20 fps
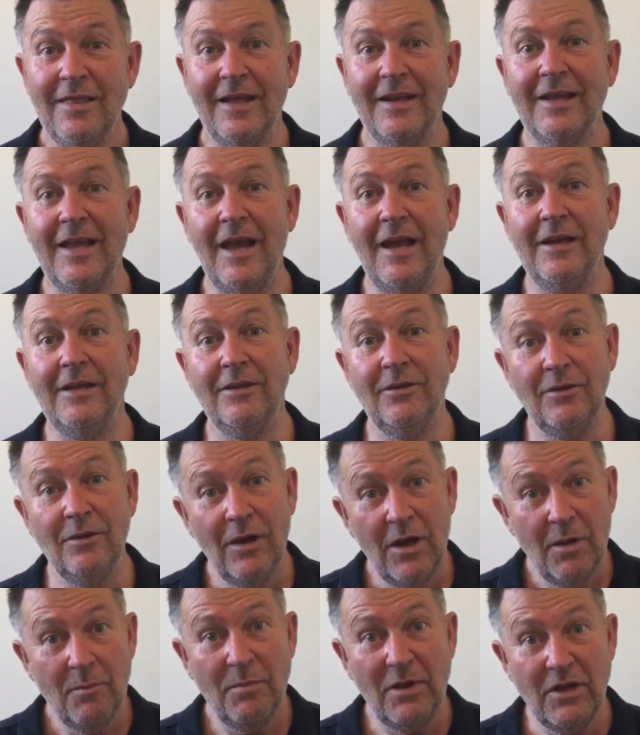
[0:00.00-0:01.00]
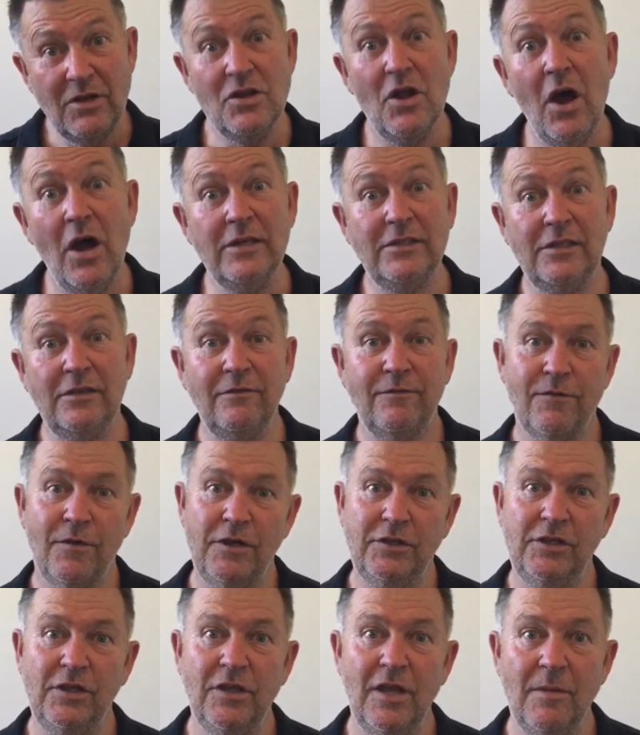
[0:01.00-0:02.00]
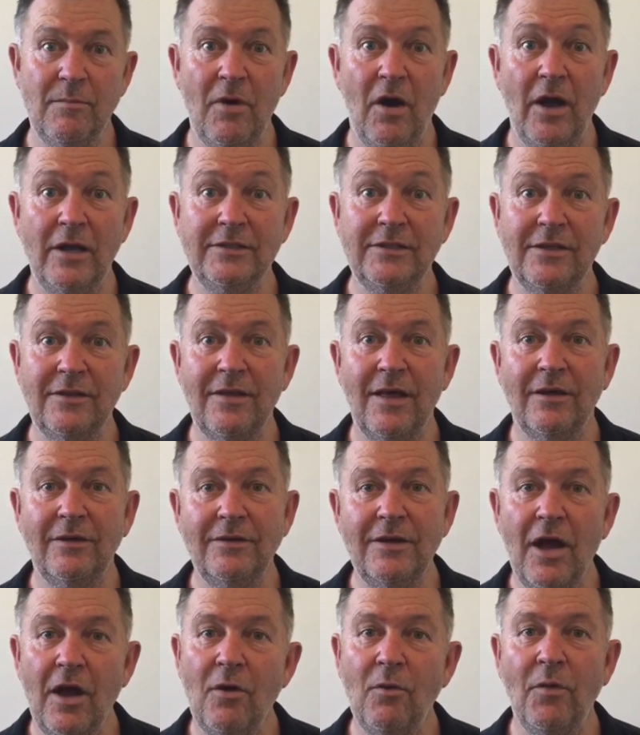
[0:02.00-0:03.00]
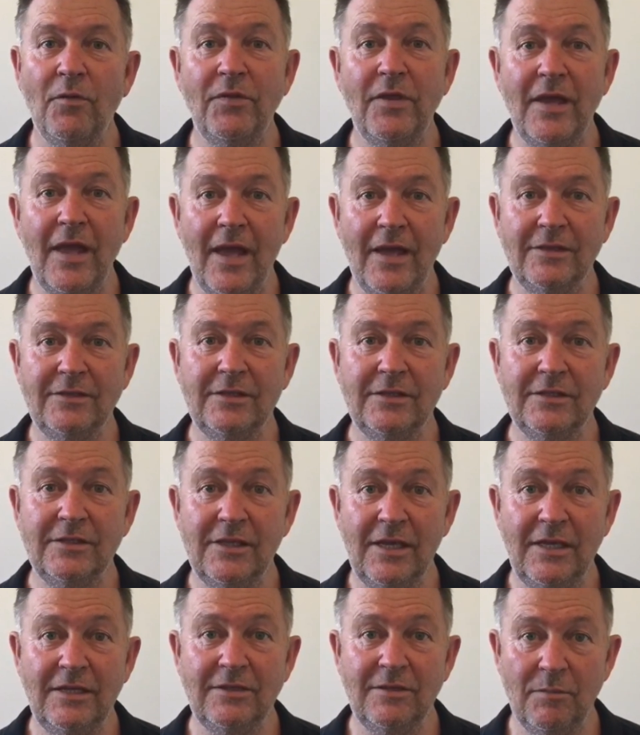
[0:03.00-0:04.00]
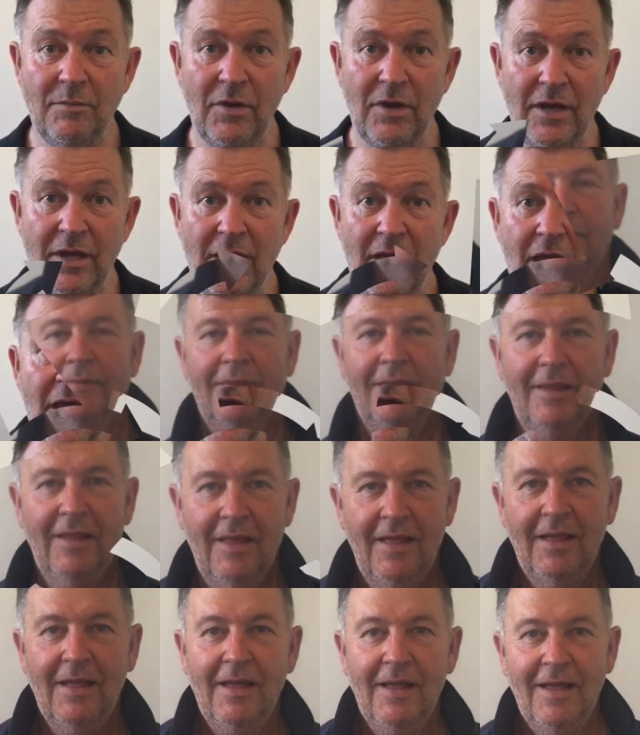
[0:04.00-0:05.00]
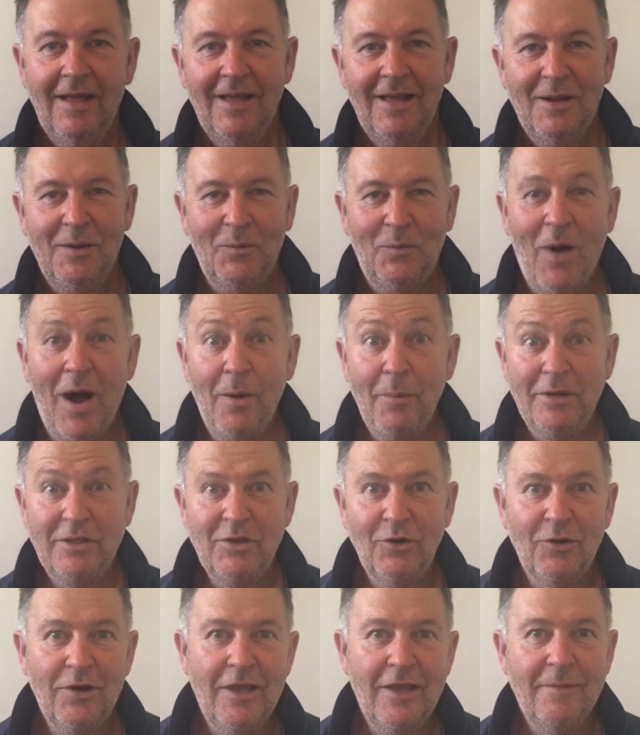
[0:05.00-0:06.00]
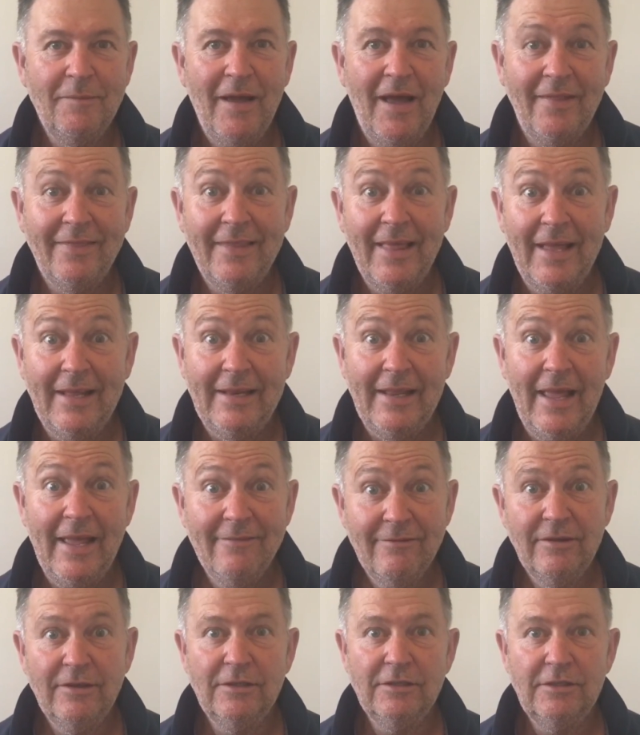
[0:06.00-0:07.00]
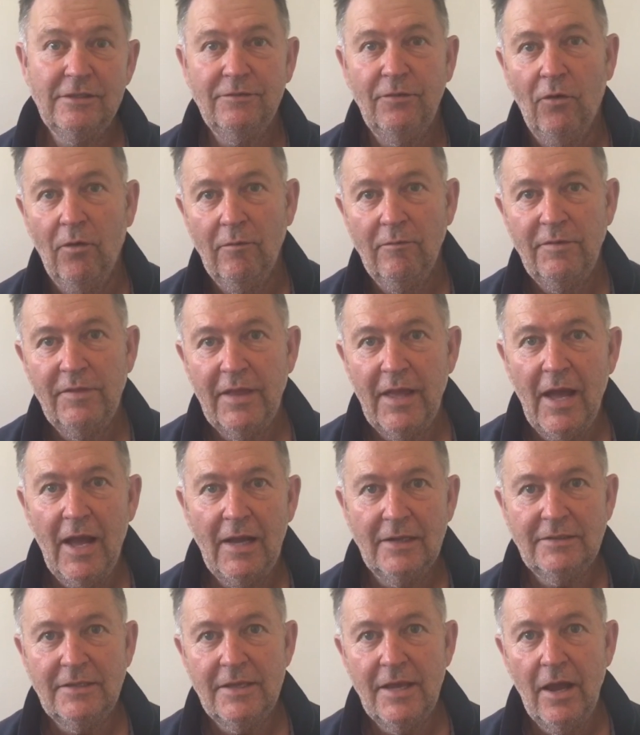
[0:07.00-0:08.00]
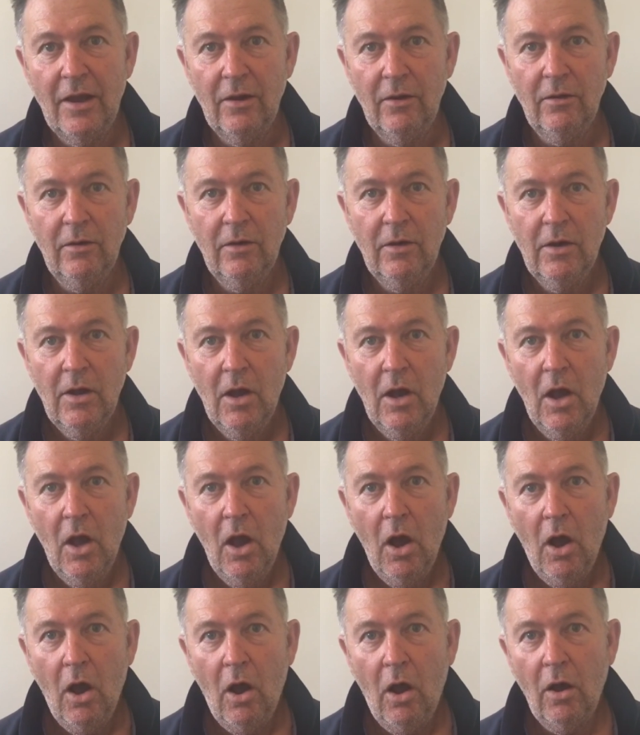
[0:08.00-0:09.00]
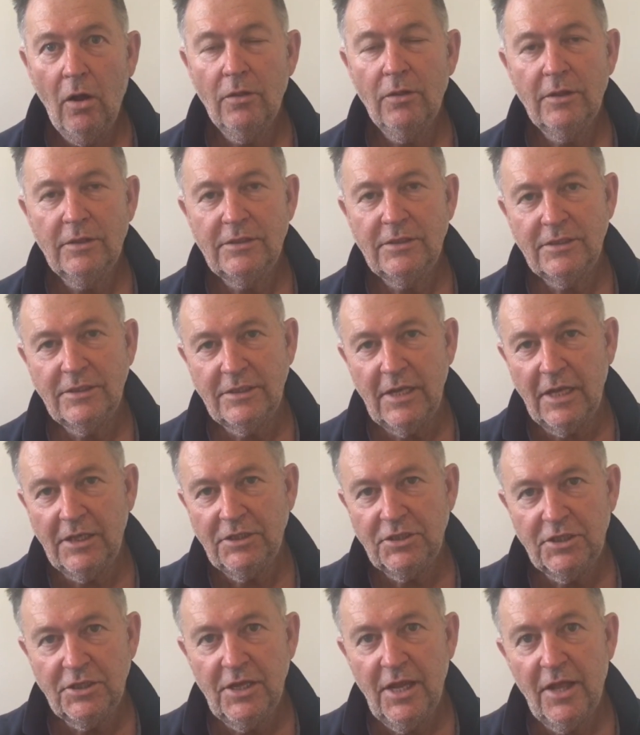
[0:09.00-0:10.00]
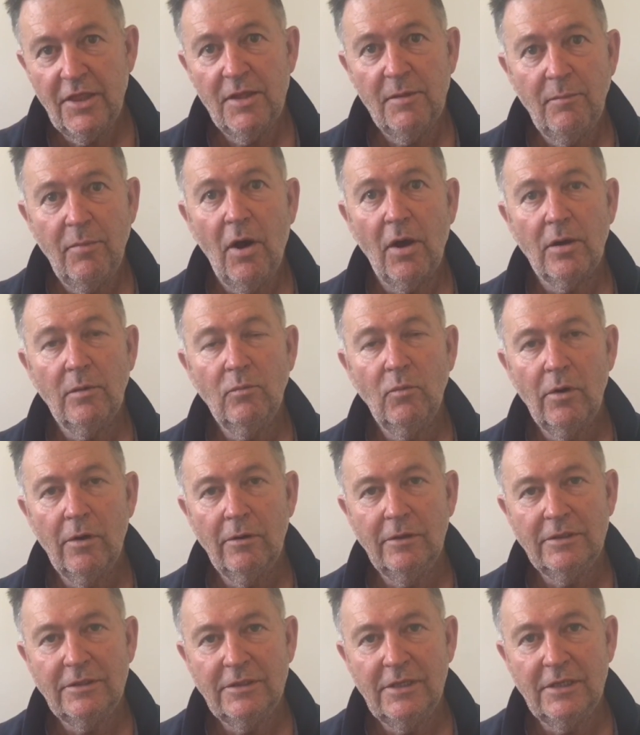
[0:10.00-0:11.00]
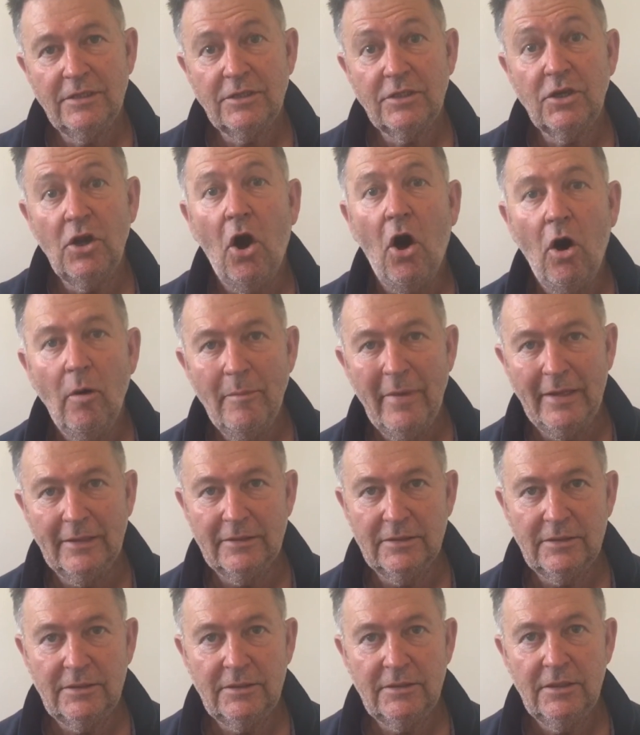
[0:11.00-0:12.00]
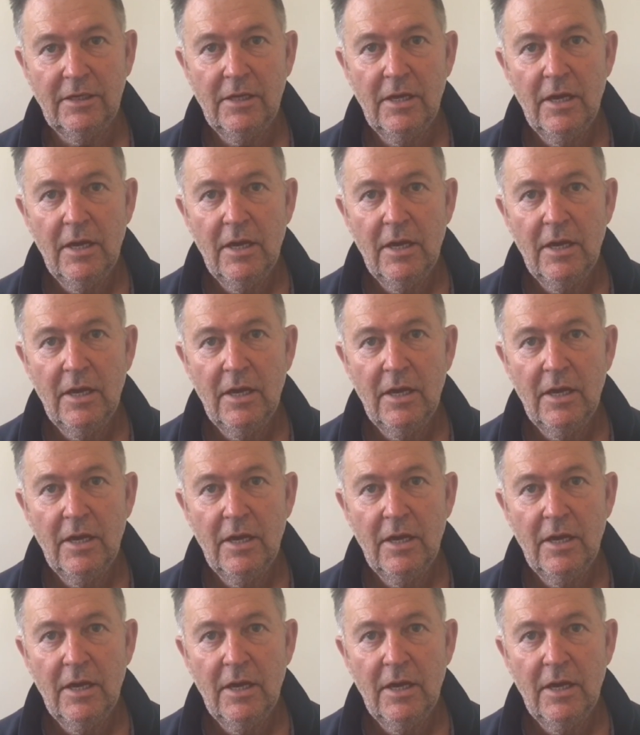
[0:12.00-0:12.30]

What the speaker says: that are going to be nice and fresh in their minds so they'll know what the answers need to be. While we're talking about that evidence form for the RTO, on the section down the bottom where it says comments,